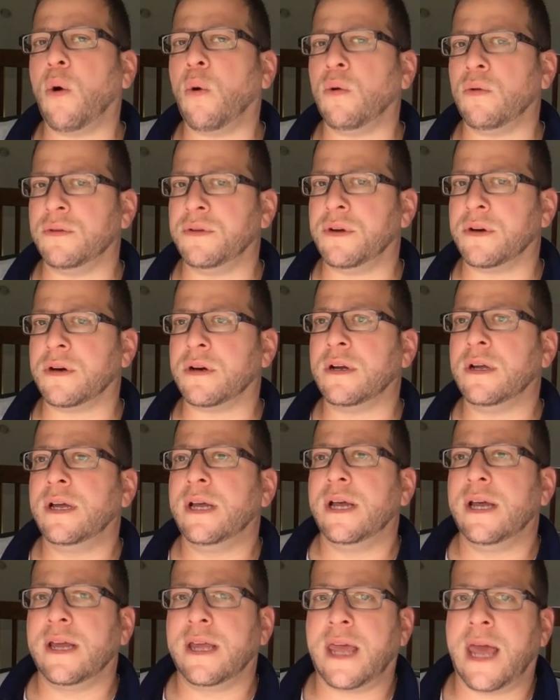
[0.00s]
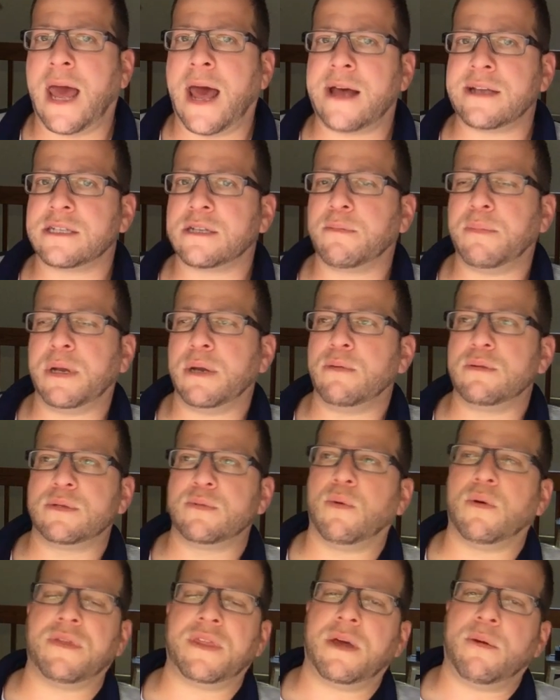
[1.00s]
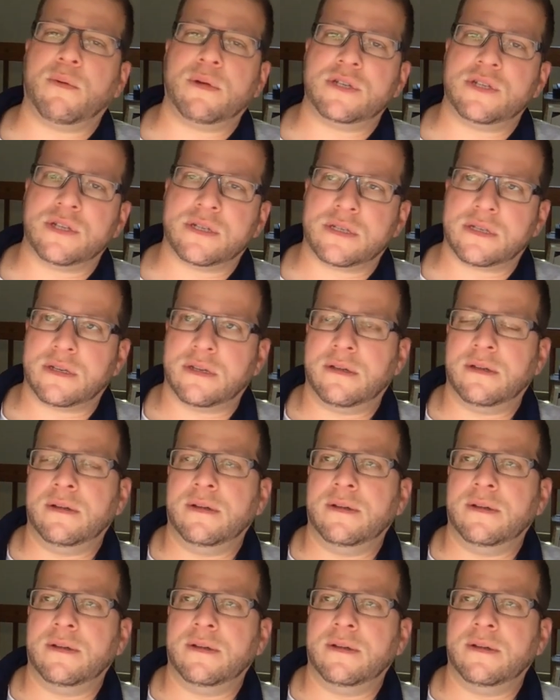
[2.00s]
older cask, but it was one that we just